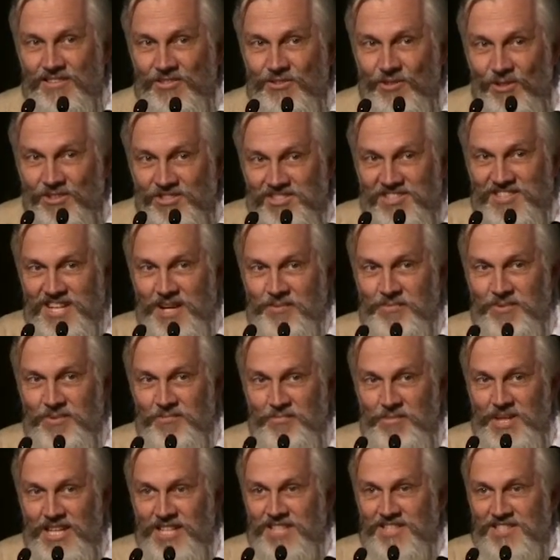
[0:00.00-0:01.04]

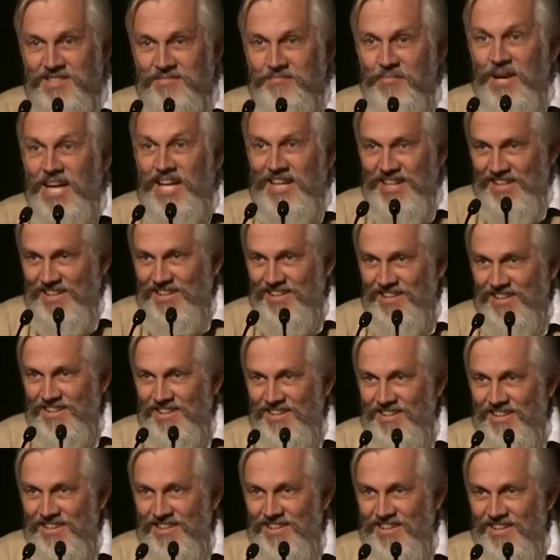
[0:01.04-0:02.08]
concept-based manner.
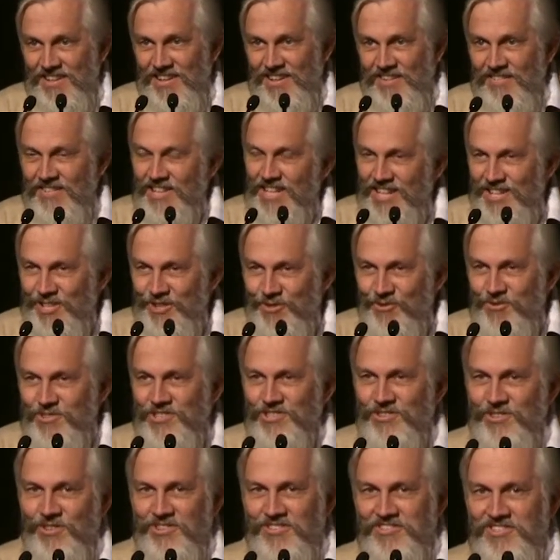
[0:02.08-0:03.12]
We can
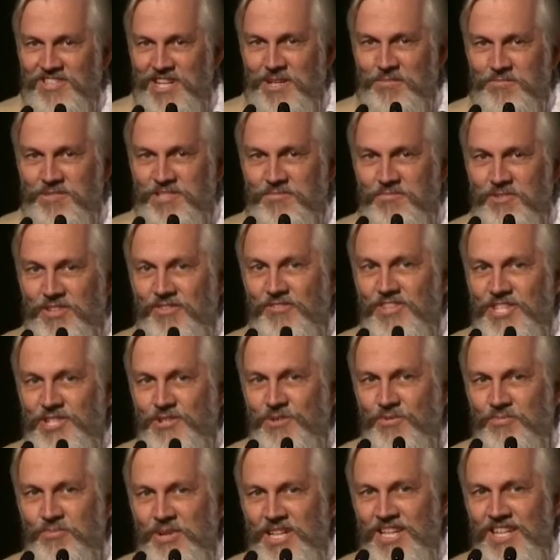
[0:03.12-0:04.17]
use concepts, but we
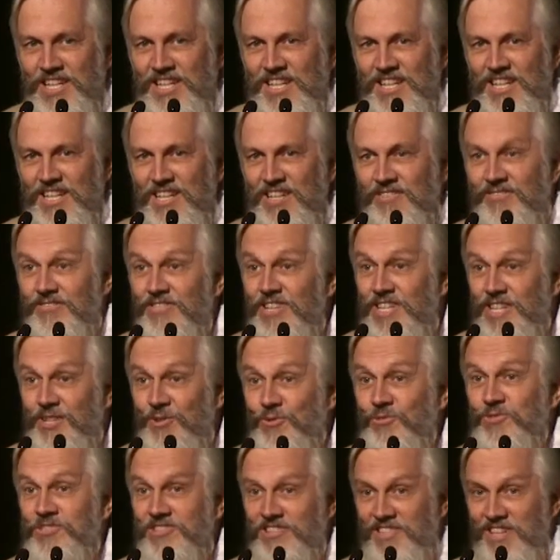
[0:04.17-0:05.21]
should be clear that we
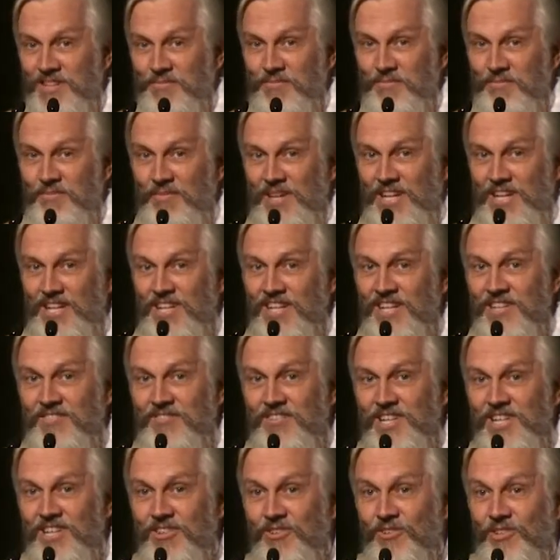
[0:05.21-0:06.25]
use them and that
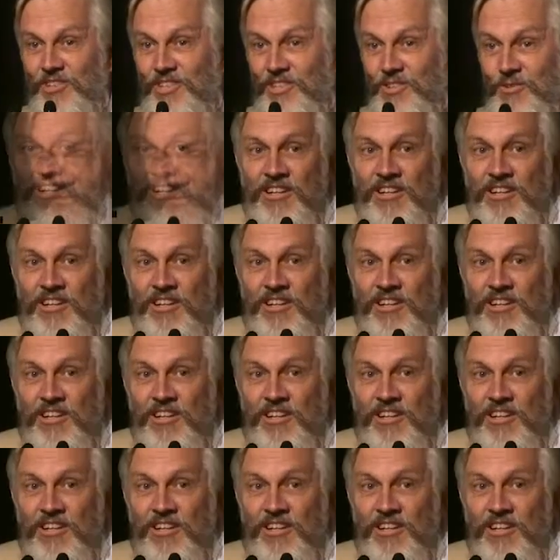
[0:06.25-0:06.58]
we are not